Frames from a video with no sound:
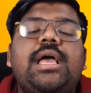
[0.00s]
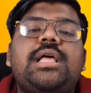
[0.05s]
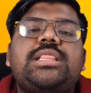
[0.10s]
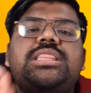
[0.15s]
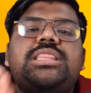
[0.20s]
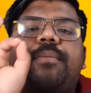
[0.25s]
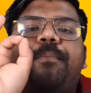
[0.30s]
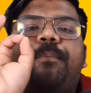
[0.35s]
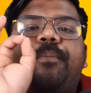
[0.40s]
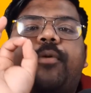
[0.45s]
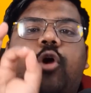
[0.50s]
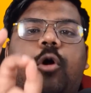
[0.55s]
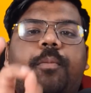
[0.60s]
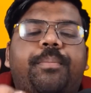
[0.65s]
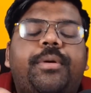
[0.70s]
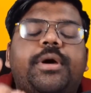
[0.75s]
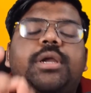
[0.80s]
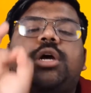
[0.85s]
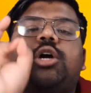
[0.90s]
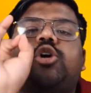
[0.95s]
the
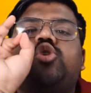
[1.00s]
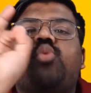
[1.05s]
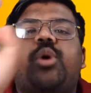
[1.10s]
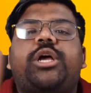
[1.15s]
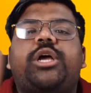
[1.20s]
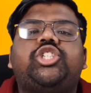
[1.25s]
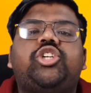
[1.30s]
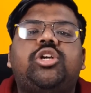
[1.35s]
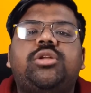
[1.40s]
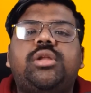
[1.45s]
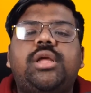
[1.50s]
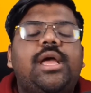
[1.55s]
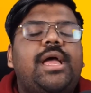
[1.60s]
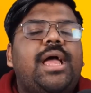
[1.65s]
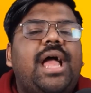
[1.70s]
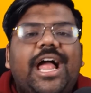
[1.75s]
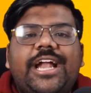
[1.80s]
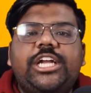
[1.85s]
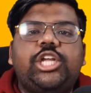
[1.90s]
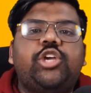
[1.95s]
proper question
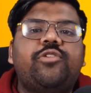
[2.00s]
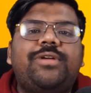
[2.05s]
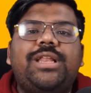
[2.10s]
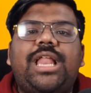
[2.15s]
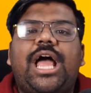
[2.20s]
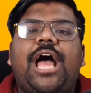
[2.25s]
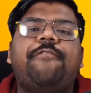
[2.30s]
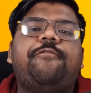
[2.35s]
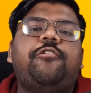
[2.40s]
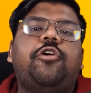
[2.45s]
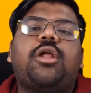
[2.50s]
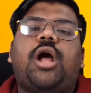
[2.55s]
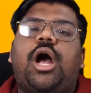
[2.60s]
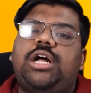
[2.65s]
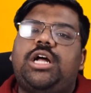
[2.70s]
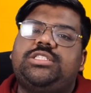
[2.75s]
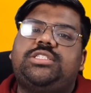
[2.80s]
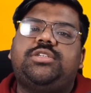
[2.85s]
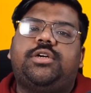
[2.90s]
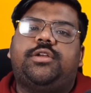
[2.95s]
and you will have your
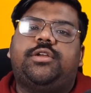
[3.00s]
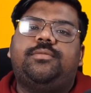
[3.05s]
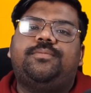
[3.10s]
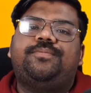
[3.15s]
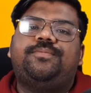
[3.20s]
answer.